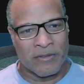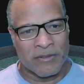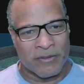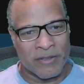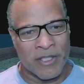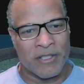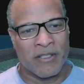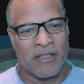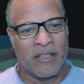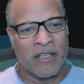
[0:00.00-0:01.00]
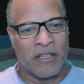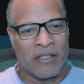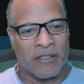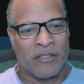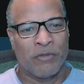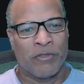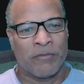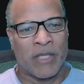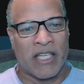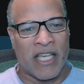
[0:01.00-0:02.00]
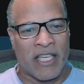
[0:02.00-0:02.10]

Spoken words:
Right? You would have made